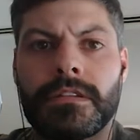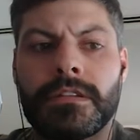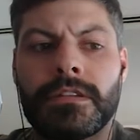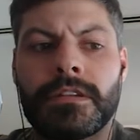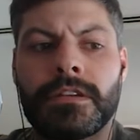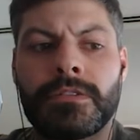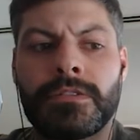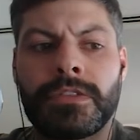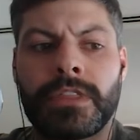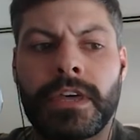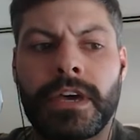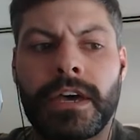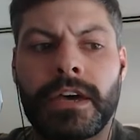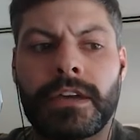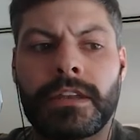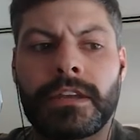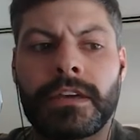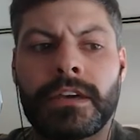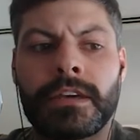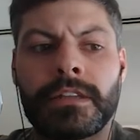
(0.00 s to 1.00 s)
Note
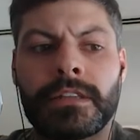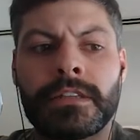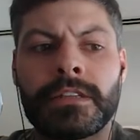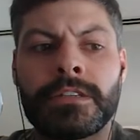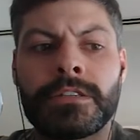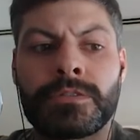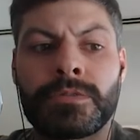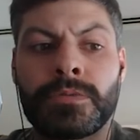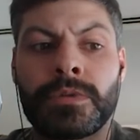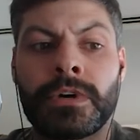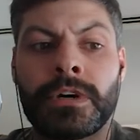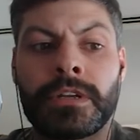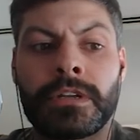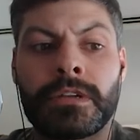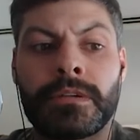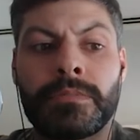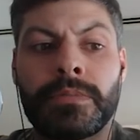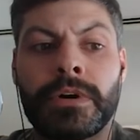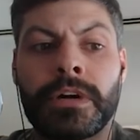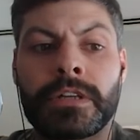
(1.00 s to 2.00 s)
that at least
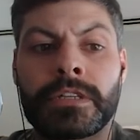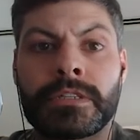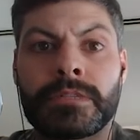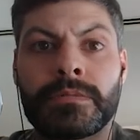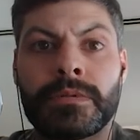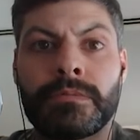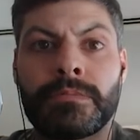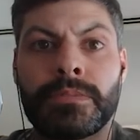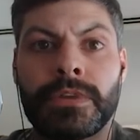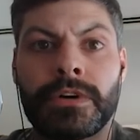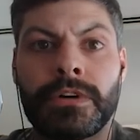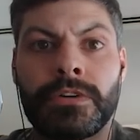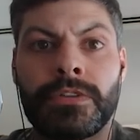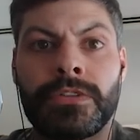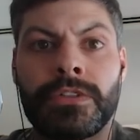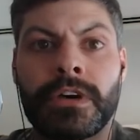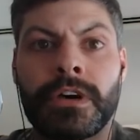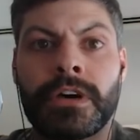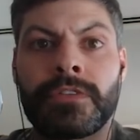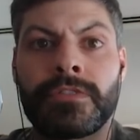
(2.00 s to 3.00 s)
one possible
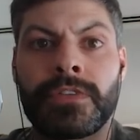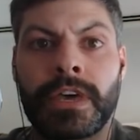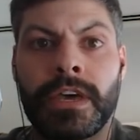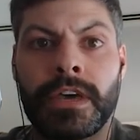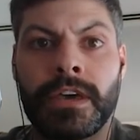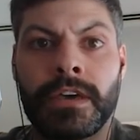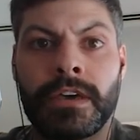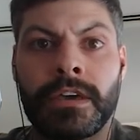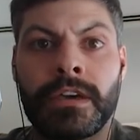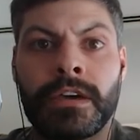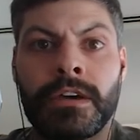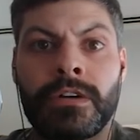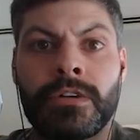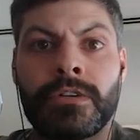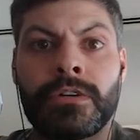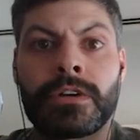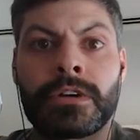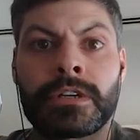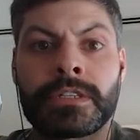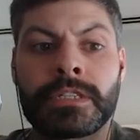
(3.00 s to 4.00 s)
both of A
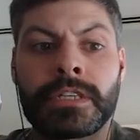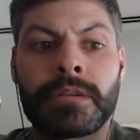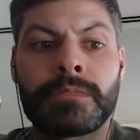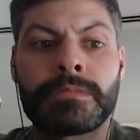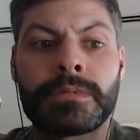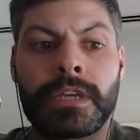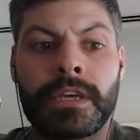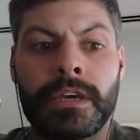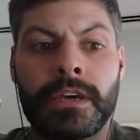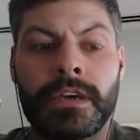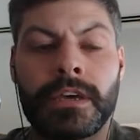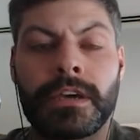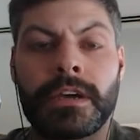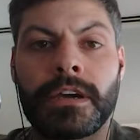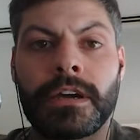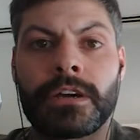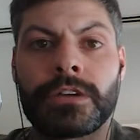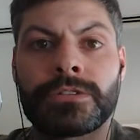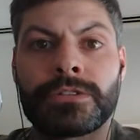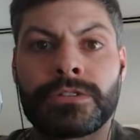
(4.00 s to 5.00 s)
or accept A
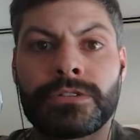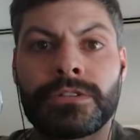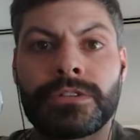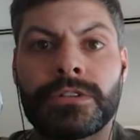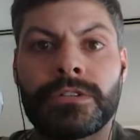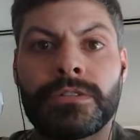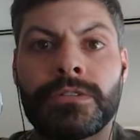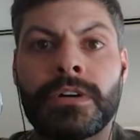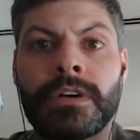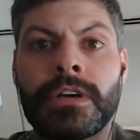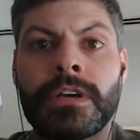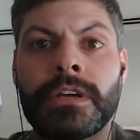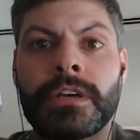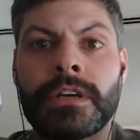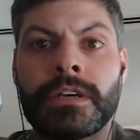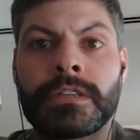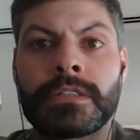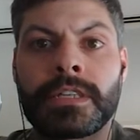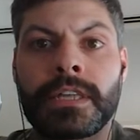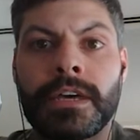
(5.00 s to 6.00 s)
are true
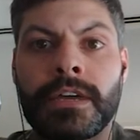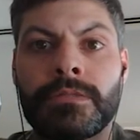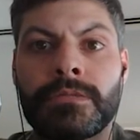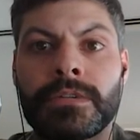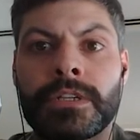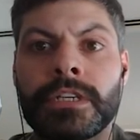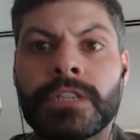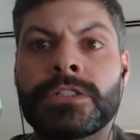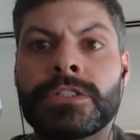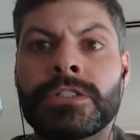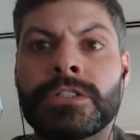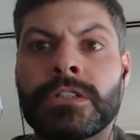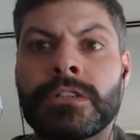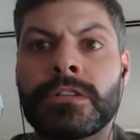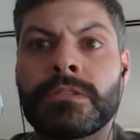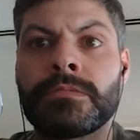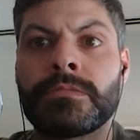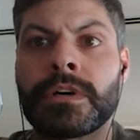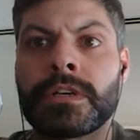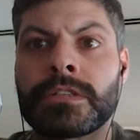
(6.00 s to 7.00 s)
is that what each
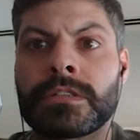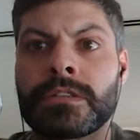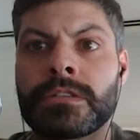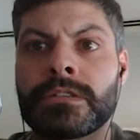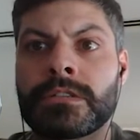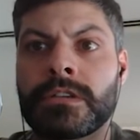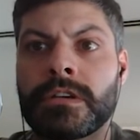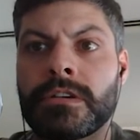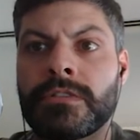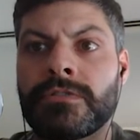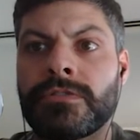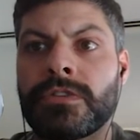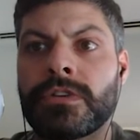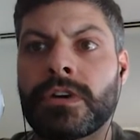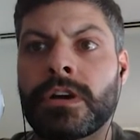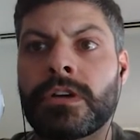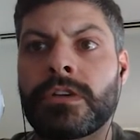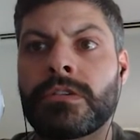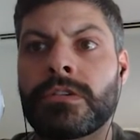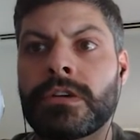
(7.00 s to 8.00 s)
node must assert for
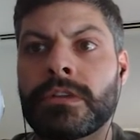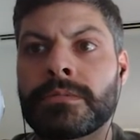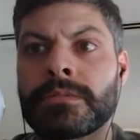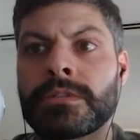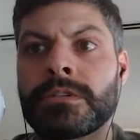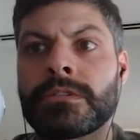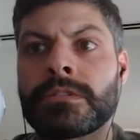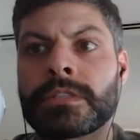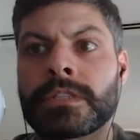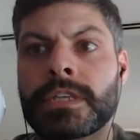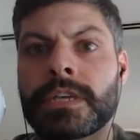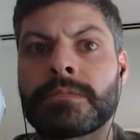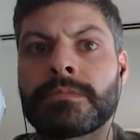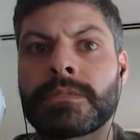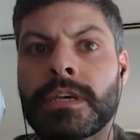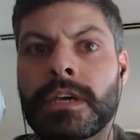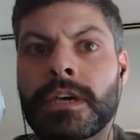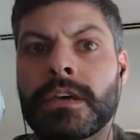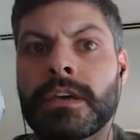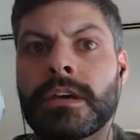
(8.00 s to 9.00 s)
a quorum to
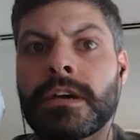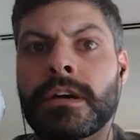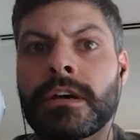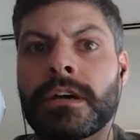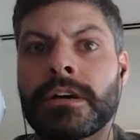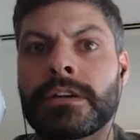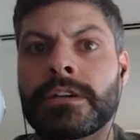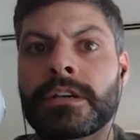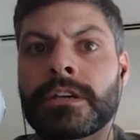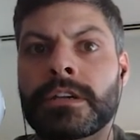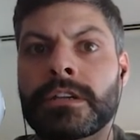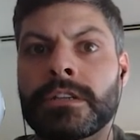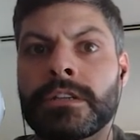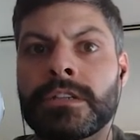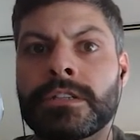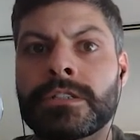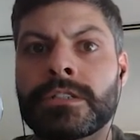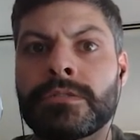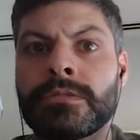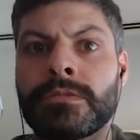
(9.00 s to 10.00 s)
accept A under
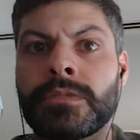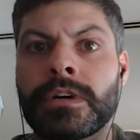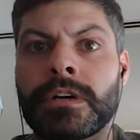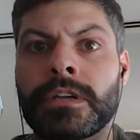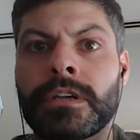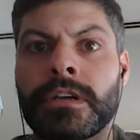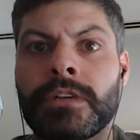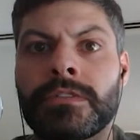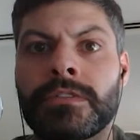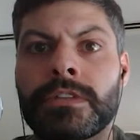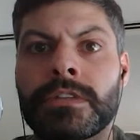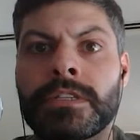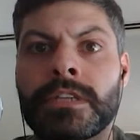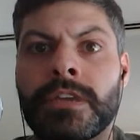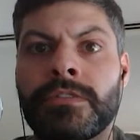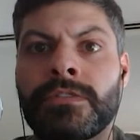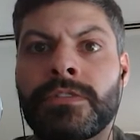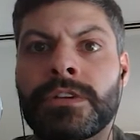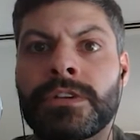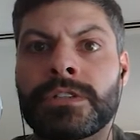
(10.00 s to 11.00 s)
condition 1 of the
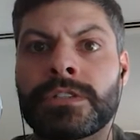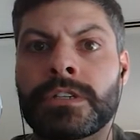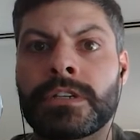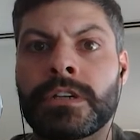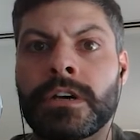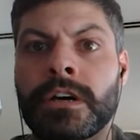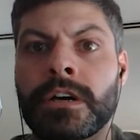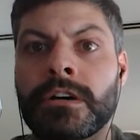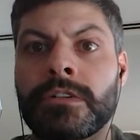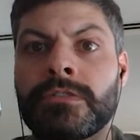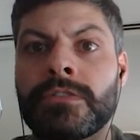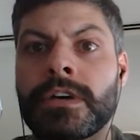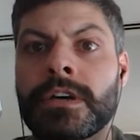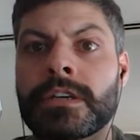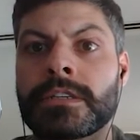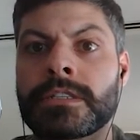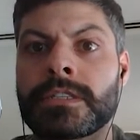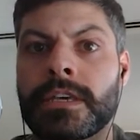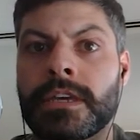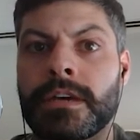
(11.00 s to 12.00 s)
definition of
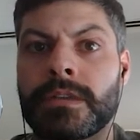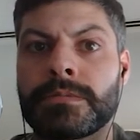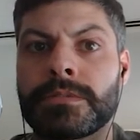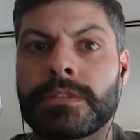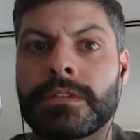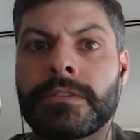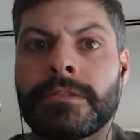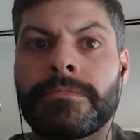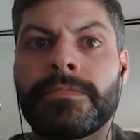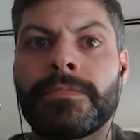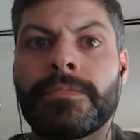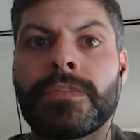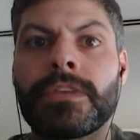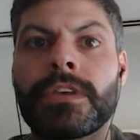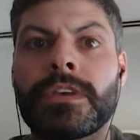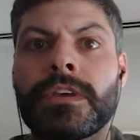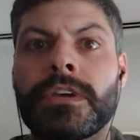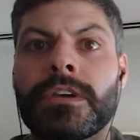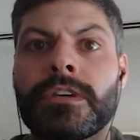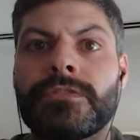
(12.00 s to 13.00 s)
accept.
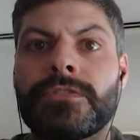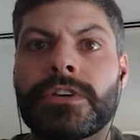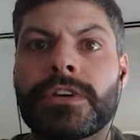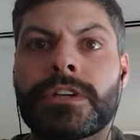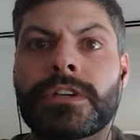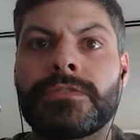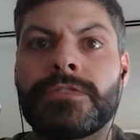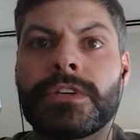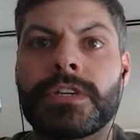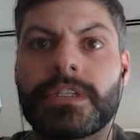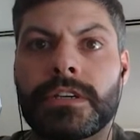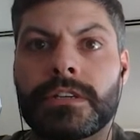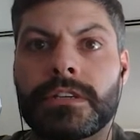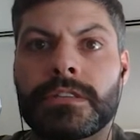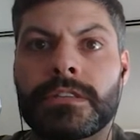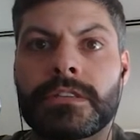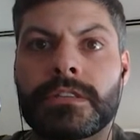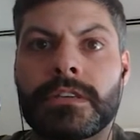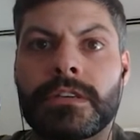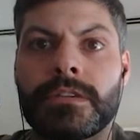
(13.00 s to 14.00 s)
For
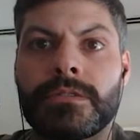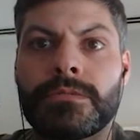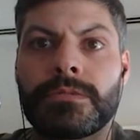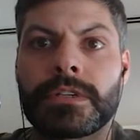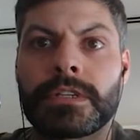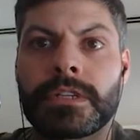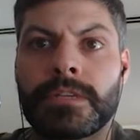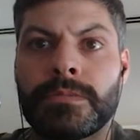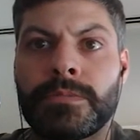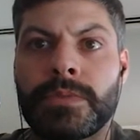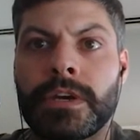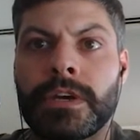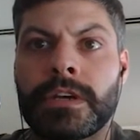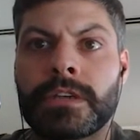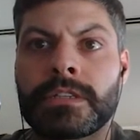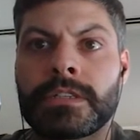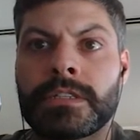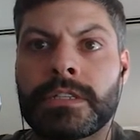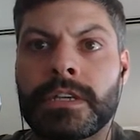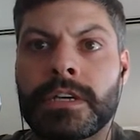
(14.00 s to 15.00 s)
convenience, when
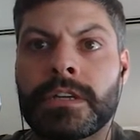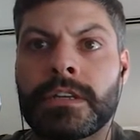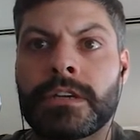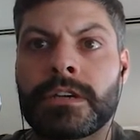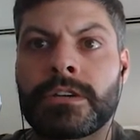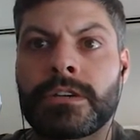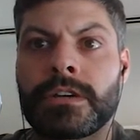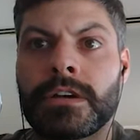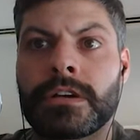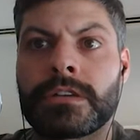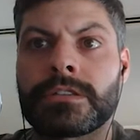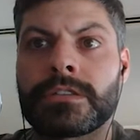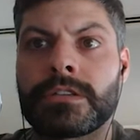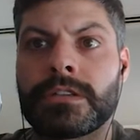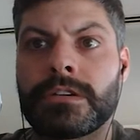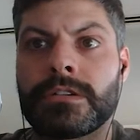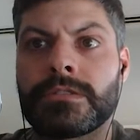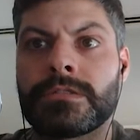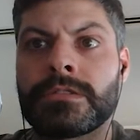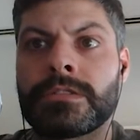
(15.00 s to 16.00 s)
comparing state across
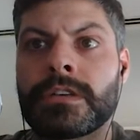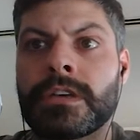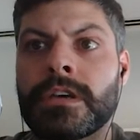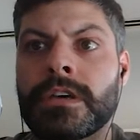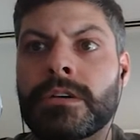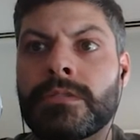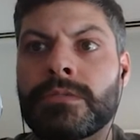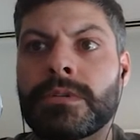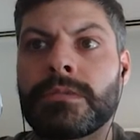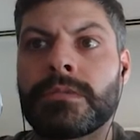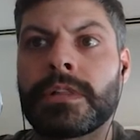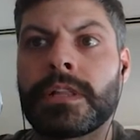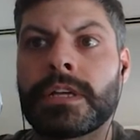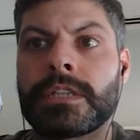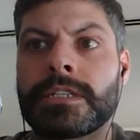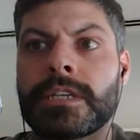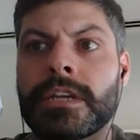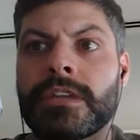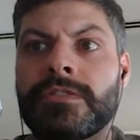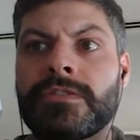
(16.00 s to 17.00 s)
nodes, we will
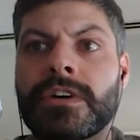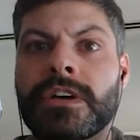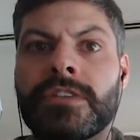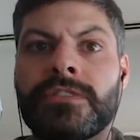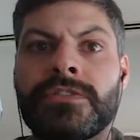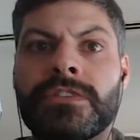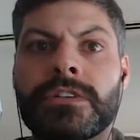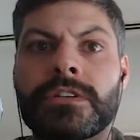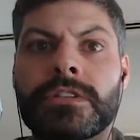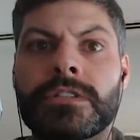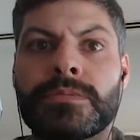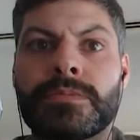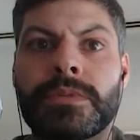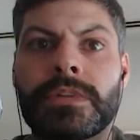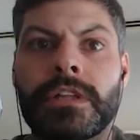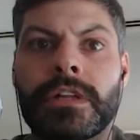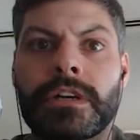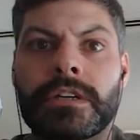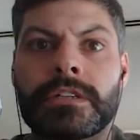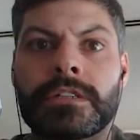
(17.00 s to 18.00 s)
identify fields
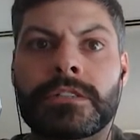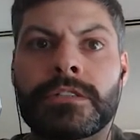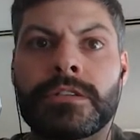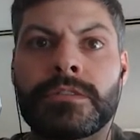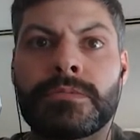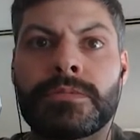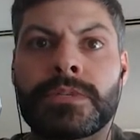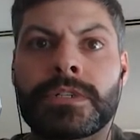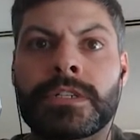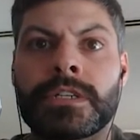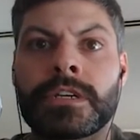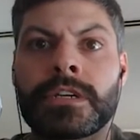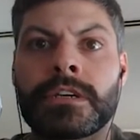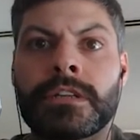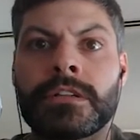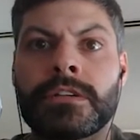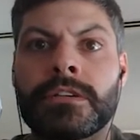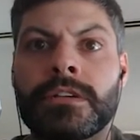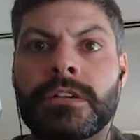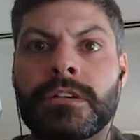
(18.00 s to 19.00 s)
belonging to
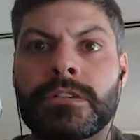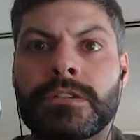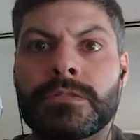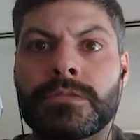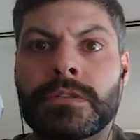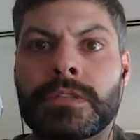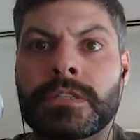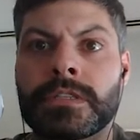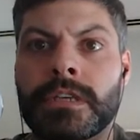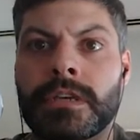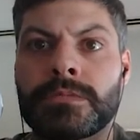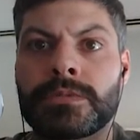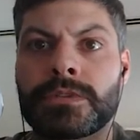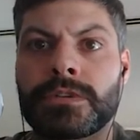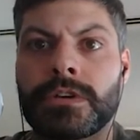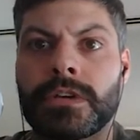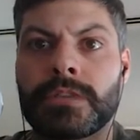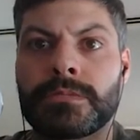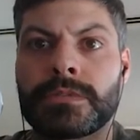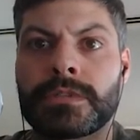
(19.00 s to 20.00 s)
particular nodes with
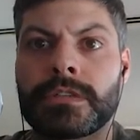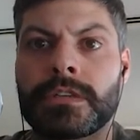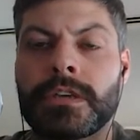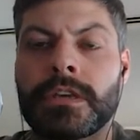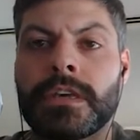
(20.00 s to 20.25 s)
subscripts.